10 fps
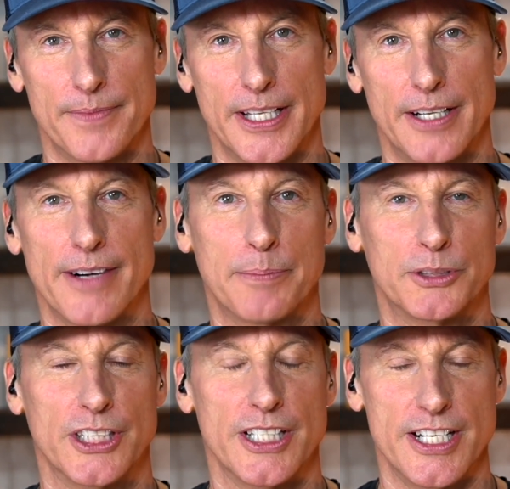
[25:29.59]

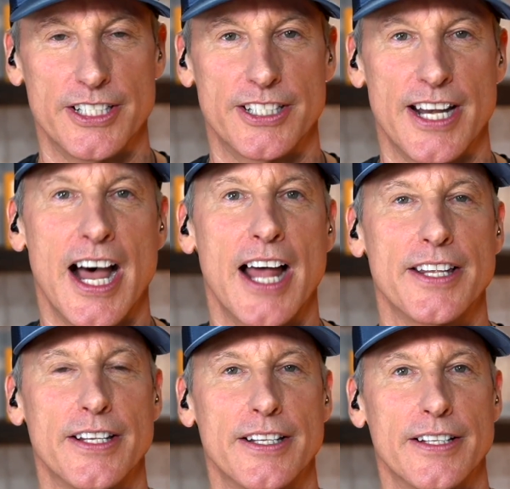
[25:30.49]
interruption is not
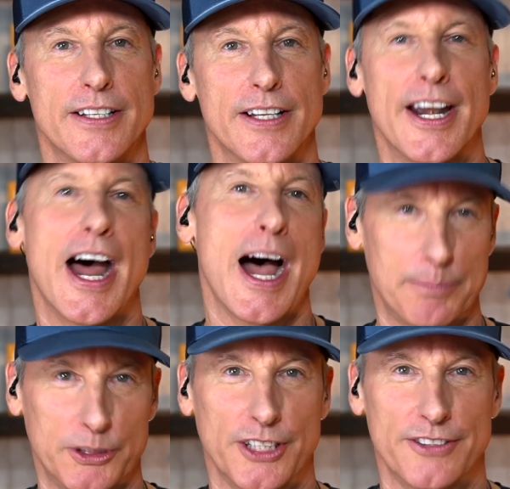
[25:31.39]
an
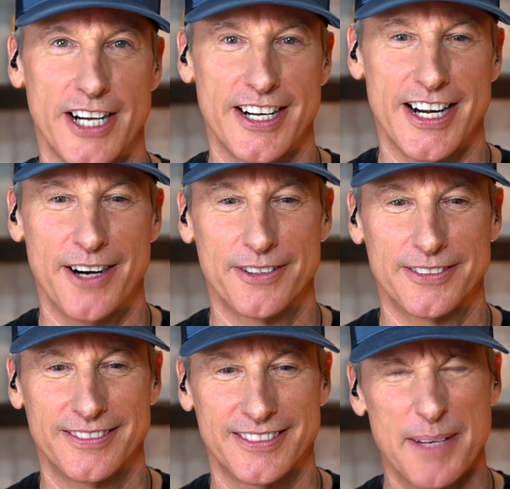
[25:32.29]
option right now.
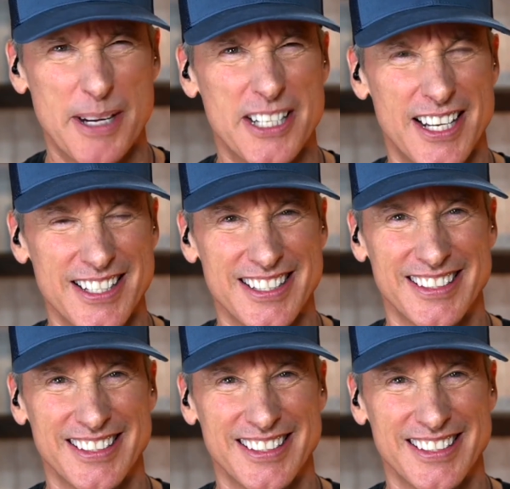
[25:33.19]
Does that make sense?